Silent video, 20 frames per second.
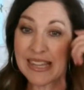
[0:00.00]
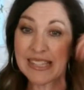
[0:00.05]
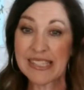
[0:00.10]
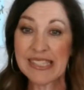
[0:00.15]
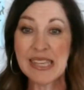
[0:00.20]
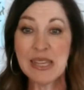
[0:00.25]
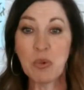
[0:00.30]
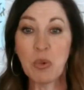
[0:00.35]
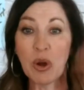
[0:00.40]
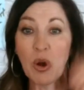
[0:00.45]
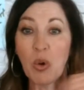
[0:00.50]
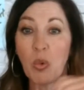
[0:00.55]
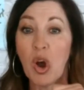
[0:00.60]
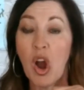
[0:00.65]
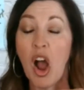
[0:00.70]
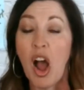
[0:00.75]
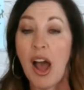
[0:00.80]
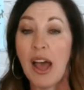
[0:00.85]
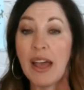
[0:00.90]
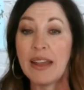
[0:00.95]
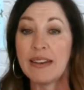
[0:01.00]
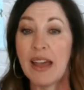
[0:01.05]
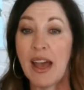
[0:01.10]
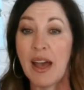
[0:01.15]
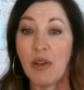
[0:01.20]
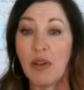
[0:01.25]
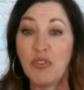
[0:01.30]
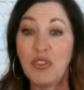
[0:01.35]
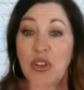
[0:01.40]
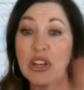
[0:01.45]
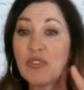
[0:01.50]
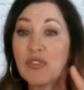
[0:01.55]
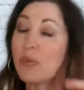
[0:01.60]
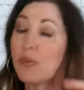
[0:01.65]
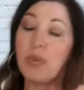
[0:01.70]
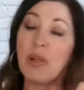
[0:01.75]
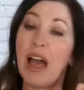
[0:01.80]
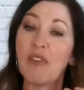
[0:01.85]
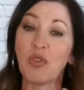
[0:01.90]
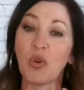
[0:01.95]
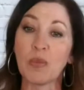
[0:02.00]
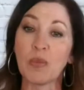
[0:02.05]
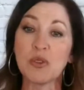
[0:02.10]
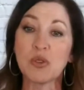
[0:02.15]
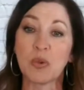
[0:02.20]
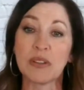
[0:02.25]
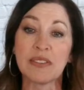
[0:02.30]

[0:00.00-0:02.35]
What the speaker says: I see we're on a few different platforms.